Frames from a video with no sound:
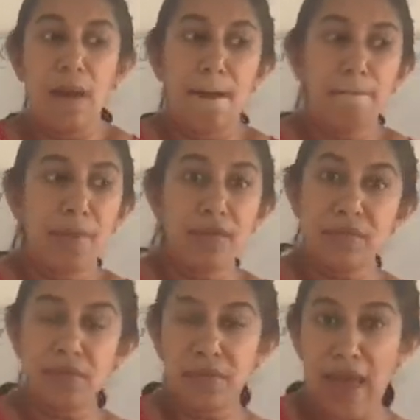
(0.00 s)
but
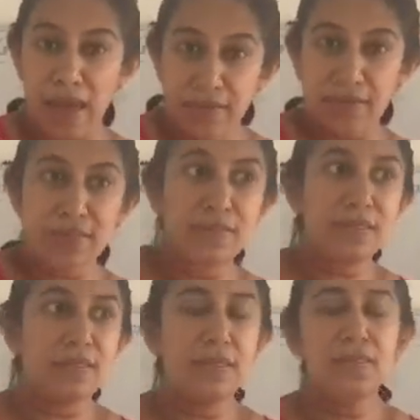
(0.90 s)
her
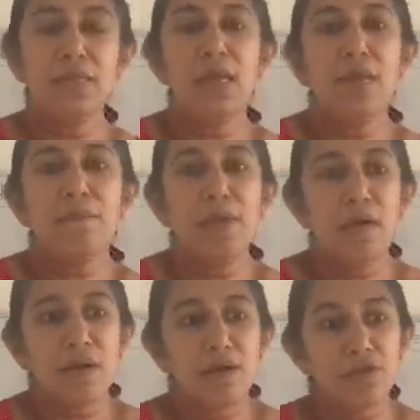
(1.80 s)
ancestors
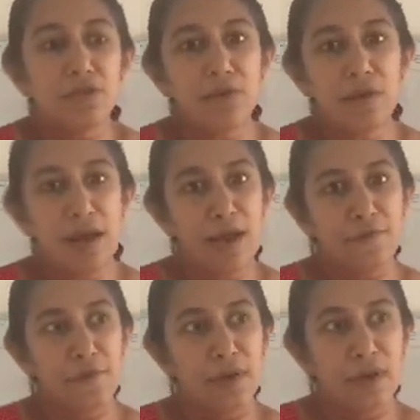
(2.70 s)
belonged to
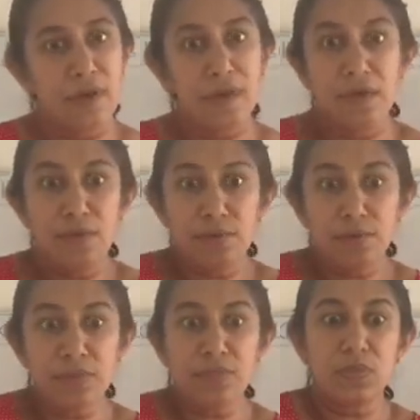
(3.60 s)
Africa. Her
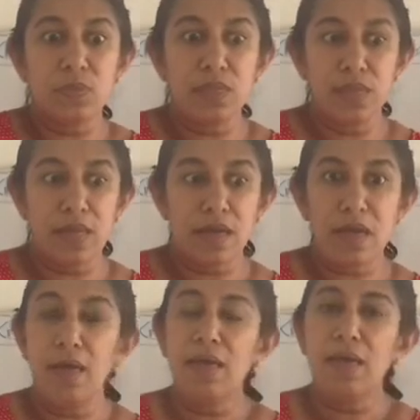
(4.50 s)
roots were there
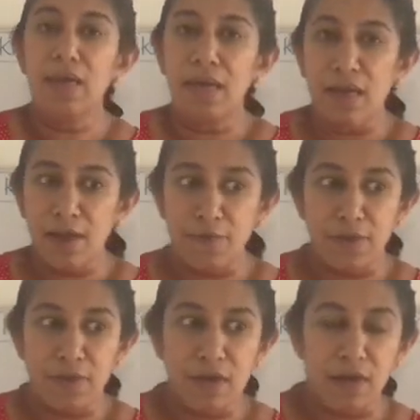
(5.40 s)
in
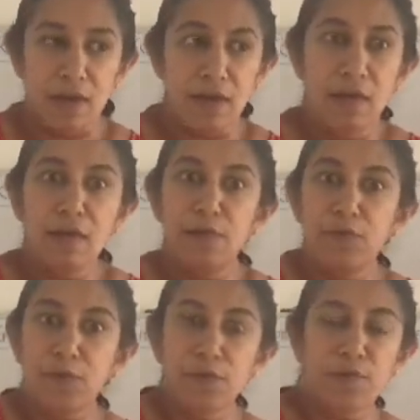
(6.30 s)
Africa. Her
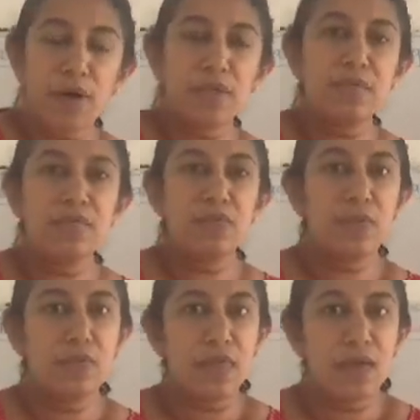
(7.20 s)
forefathers were
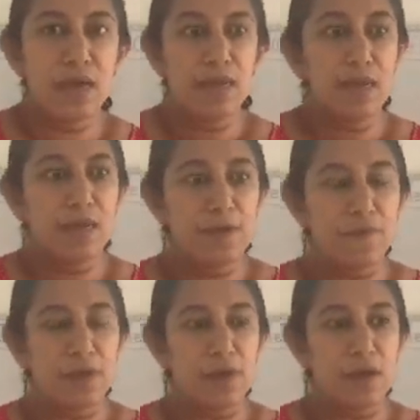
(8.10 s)
there in
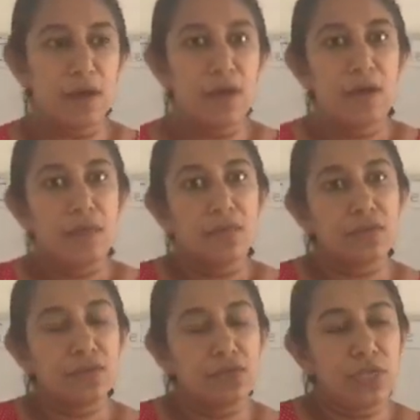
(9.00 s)
Africa. So
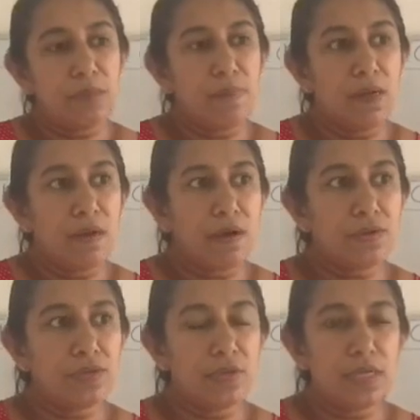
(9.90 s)
she belonged
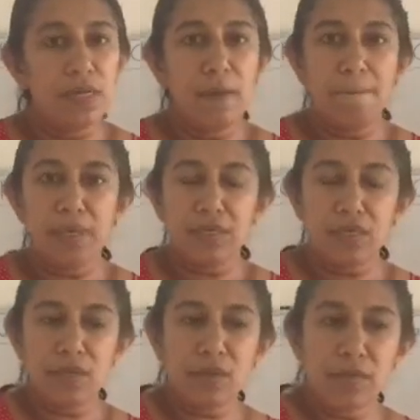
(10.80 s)
to the
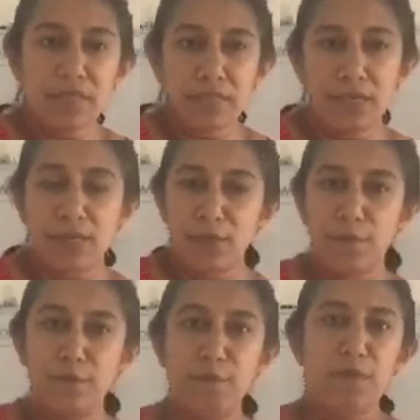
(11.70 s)
particular set
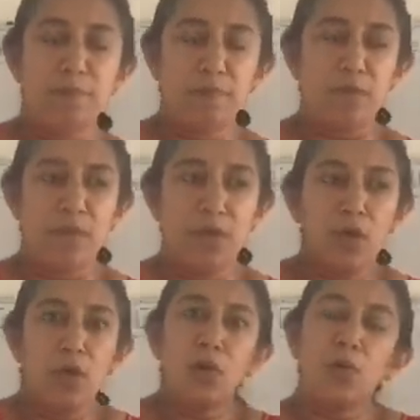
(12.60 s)
of people
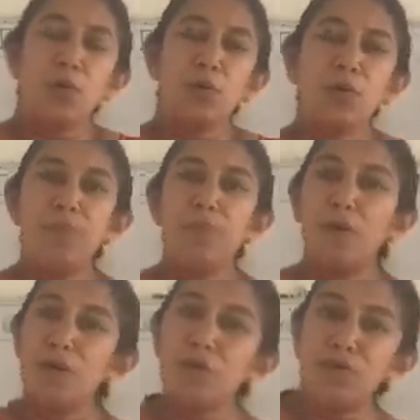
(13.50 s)
who were
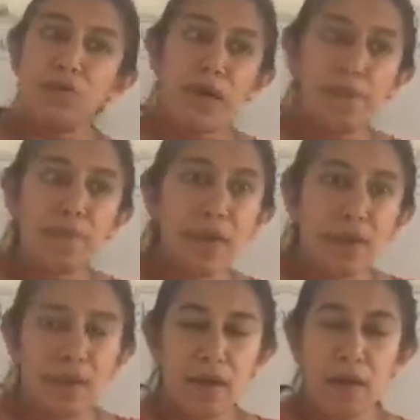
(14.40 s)
brought to
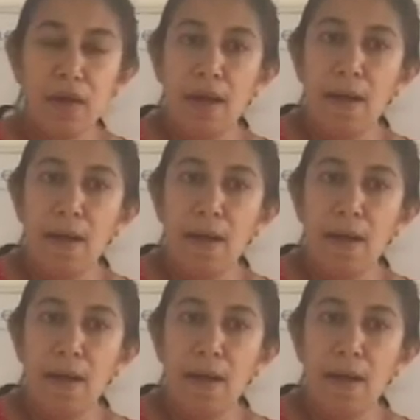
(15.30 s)
America